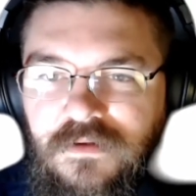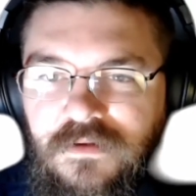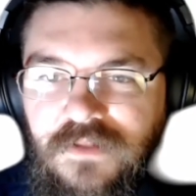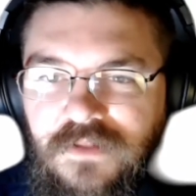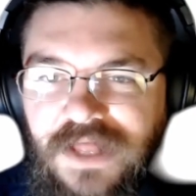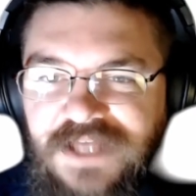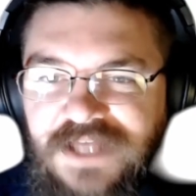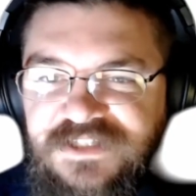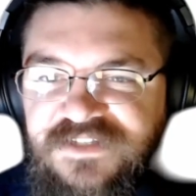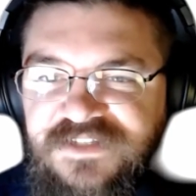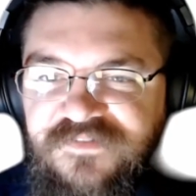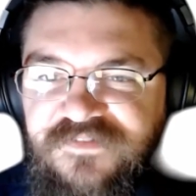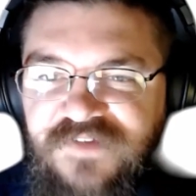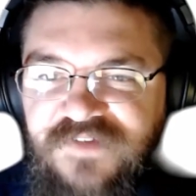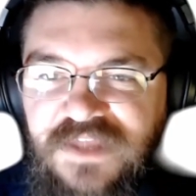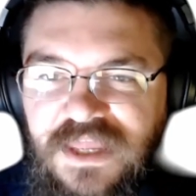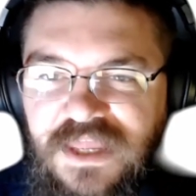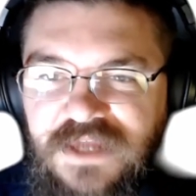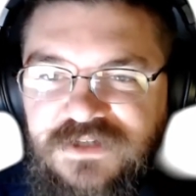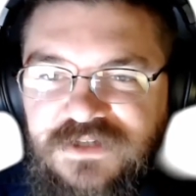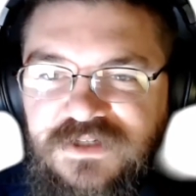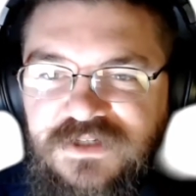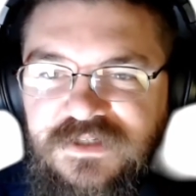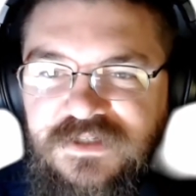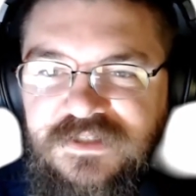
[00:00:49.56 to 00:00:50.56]

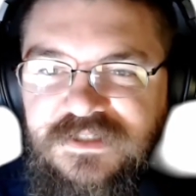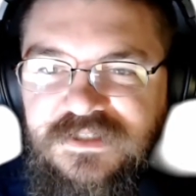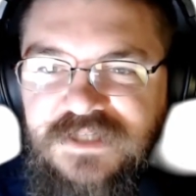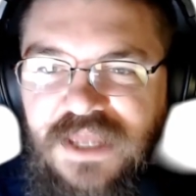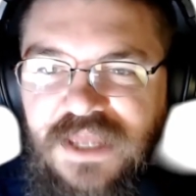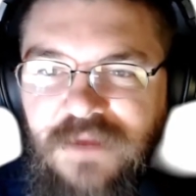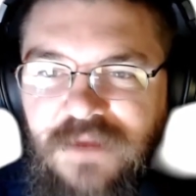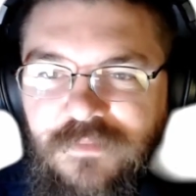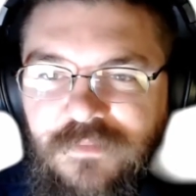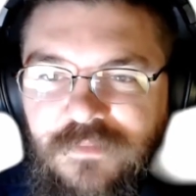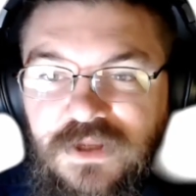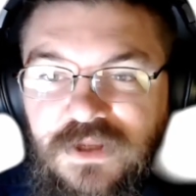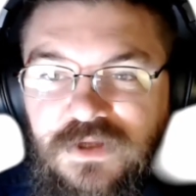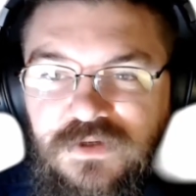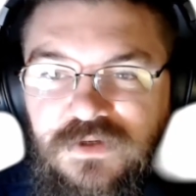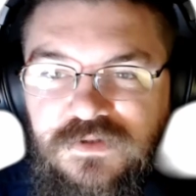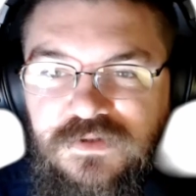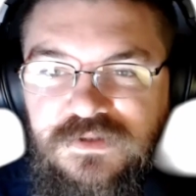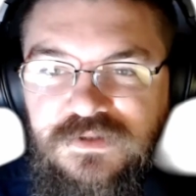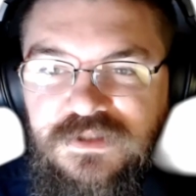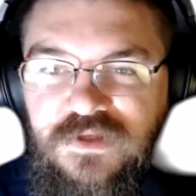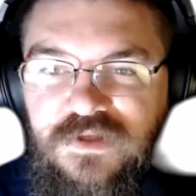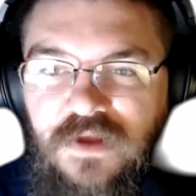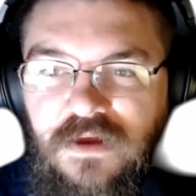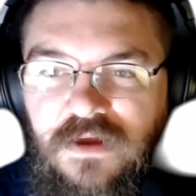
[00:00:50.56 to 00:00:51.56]
Classifications can be
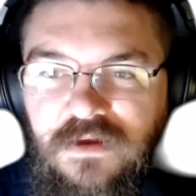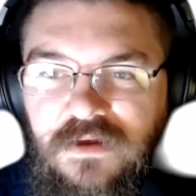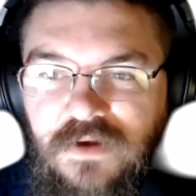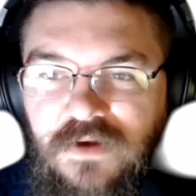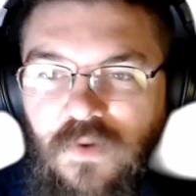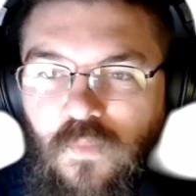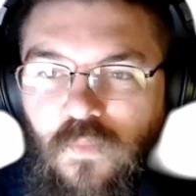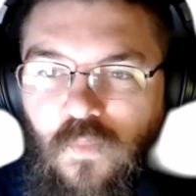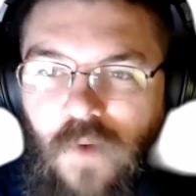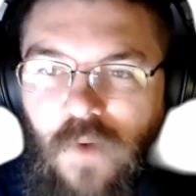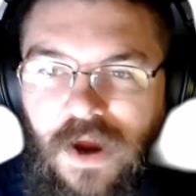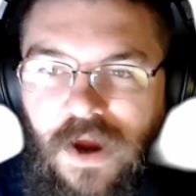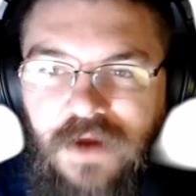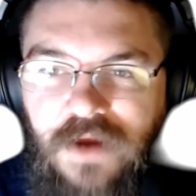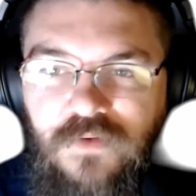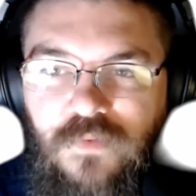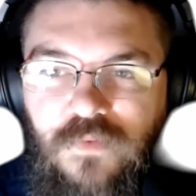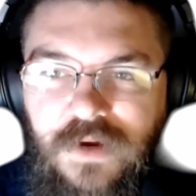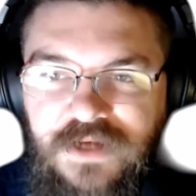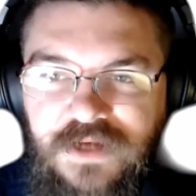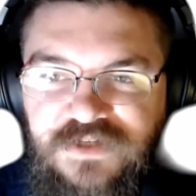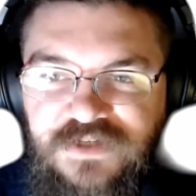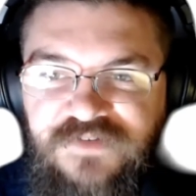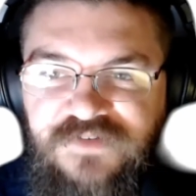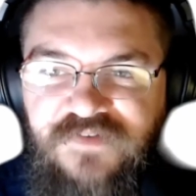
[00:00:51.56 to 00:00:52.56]
used in a wide
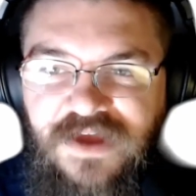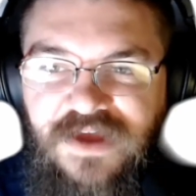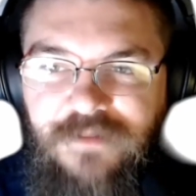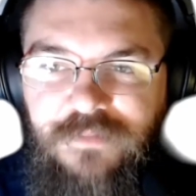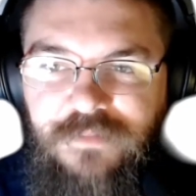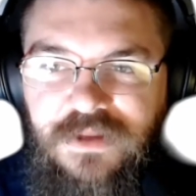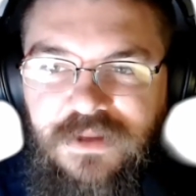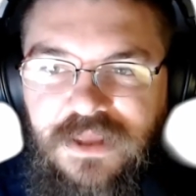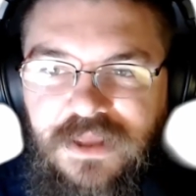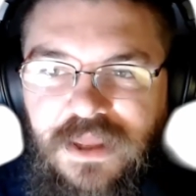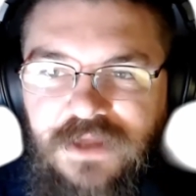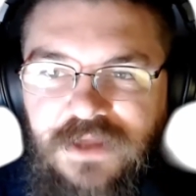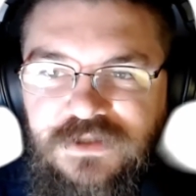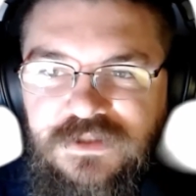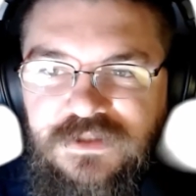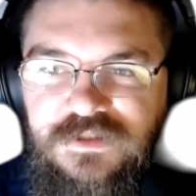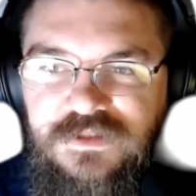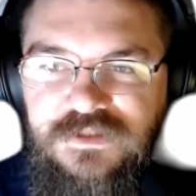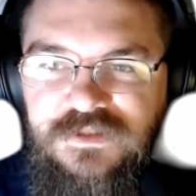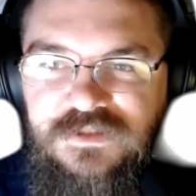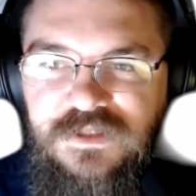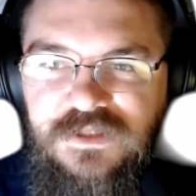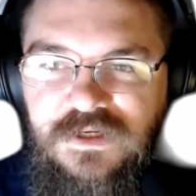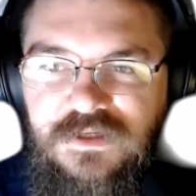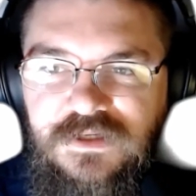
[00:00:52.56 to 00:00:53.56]
range of
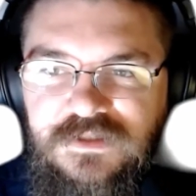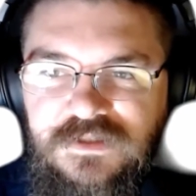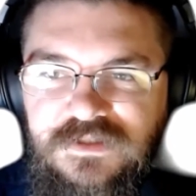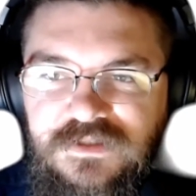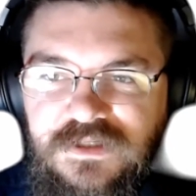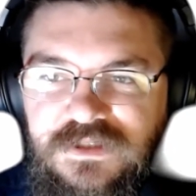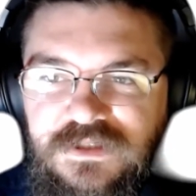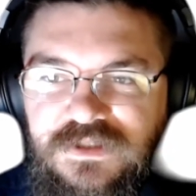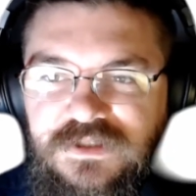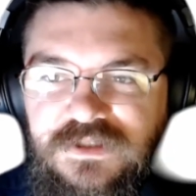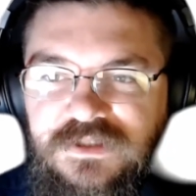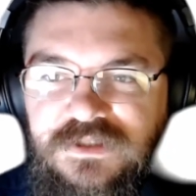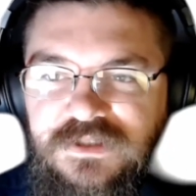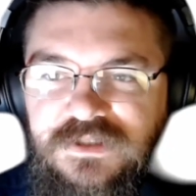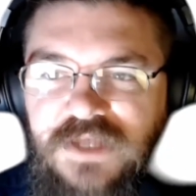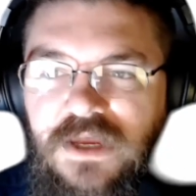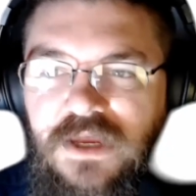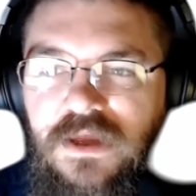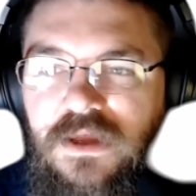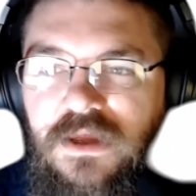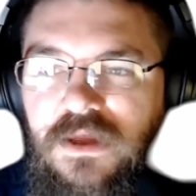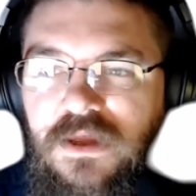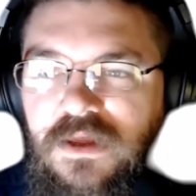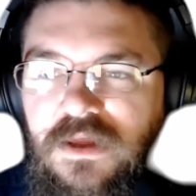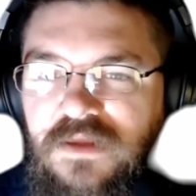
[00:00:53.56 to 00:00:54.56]
applications, such as
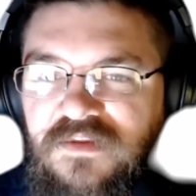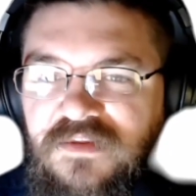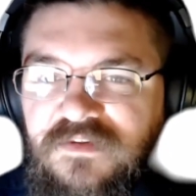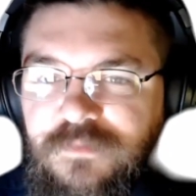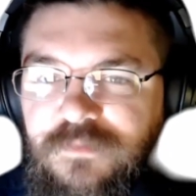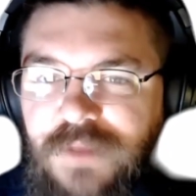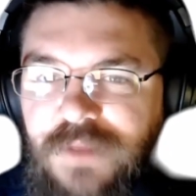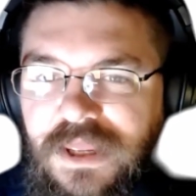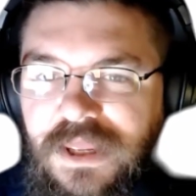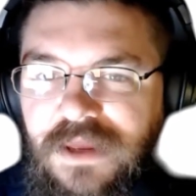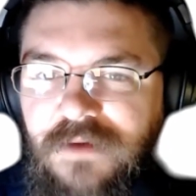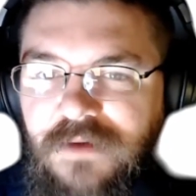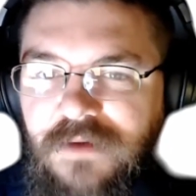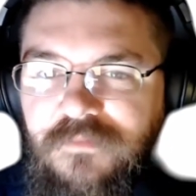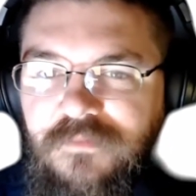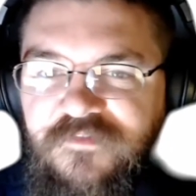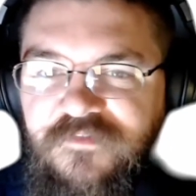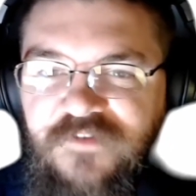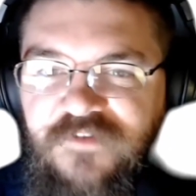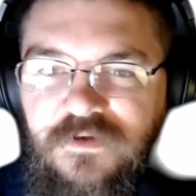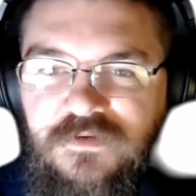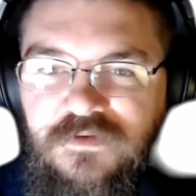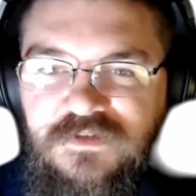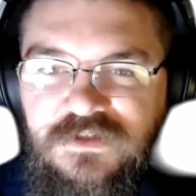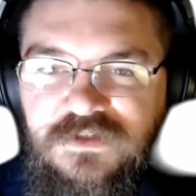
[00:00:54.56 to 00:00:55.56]
spam
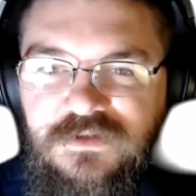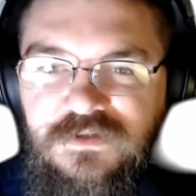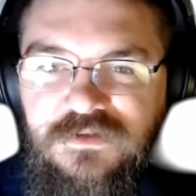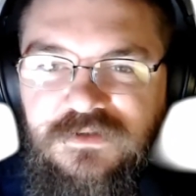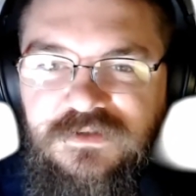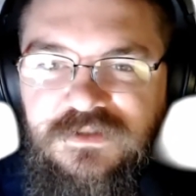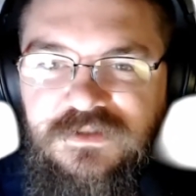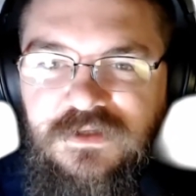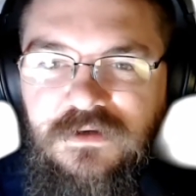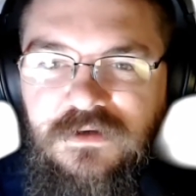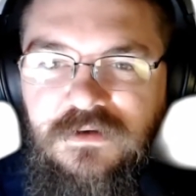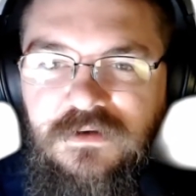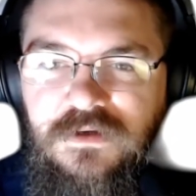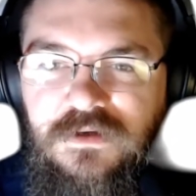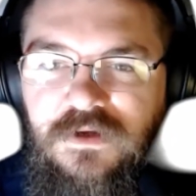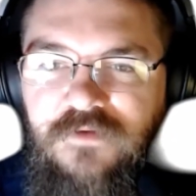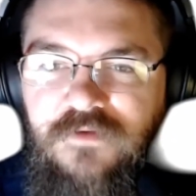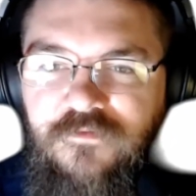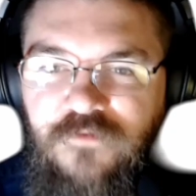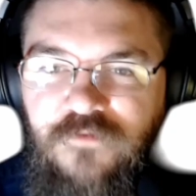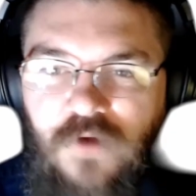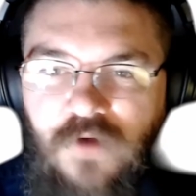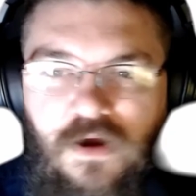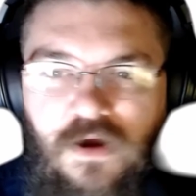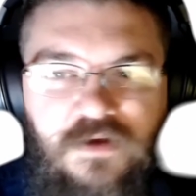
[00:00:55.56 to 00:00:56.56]
filters,
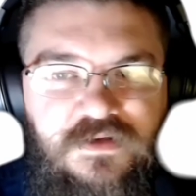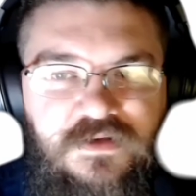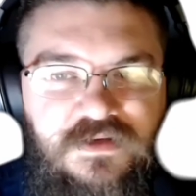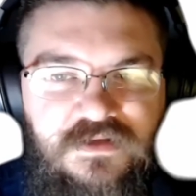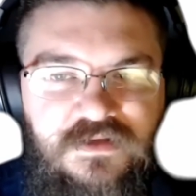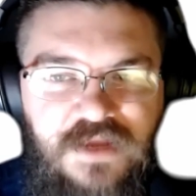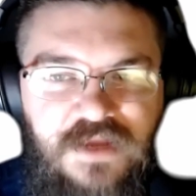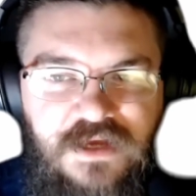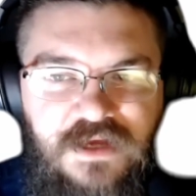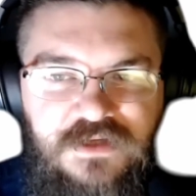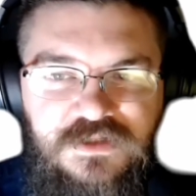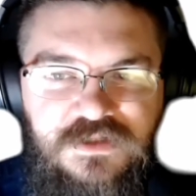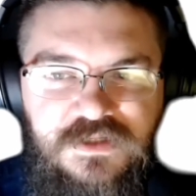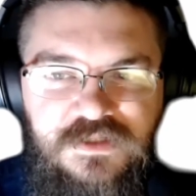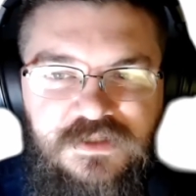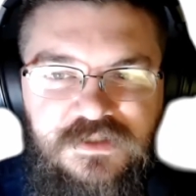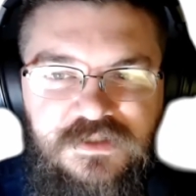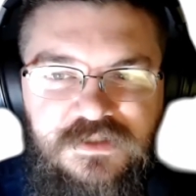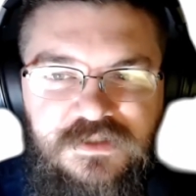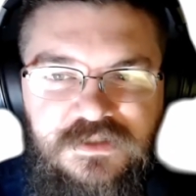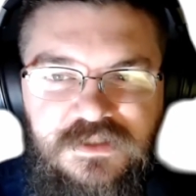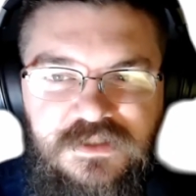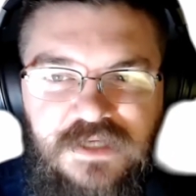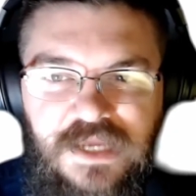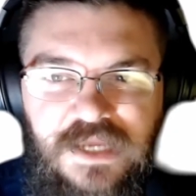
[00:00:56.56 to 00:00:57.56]
fraud
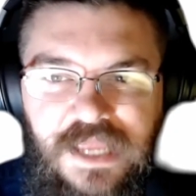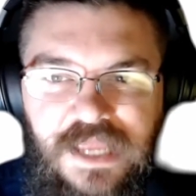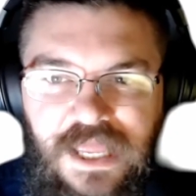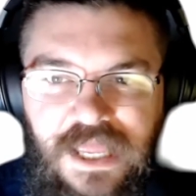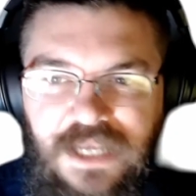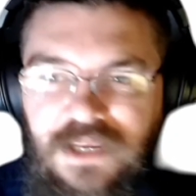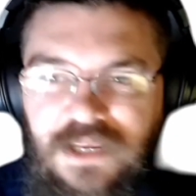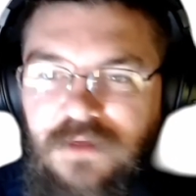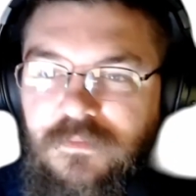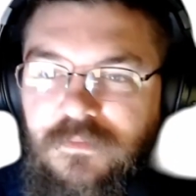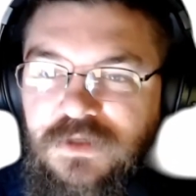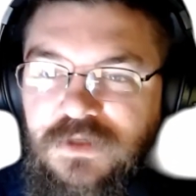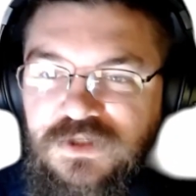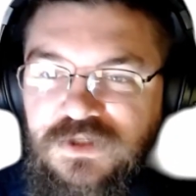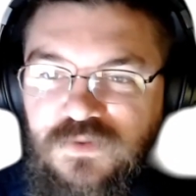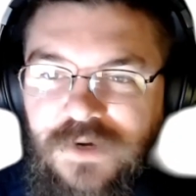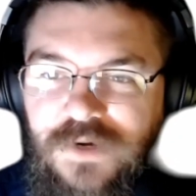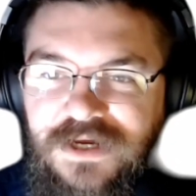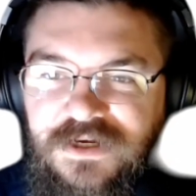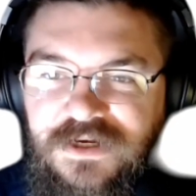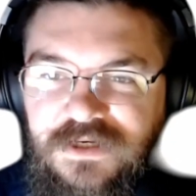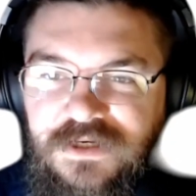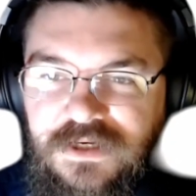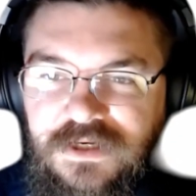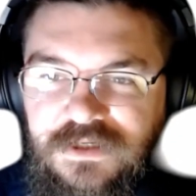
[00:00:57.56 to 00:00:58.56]
detections, and image
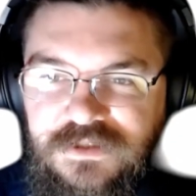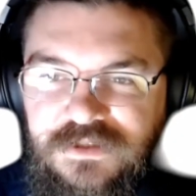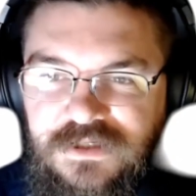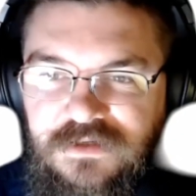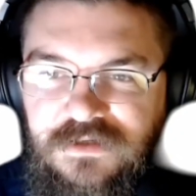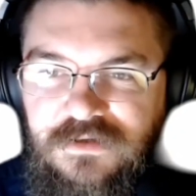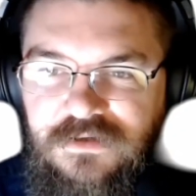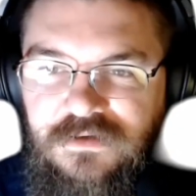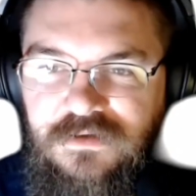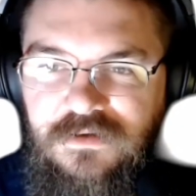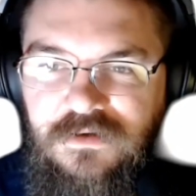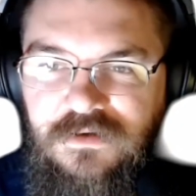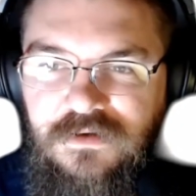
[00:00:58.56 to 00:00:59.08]
recognition.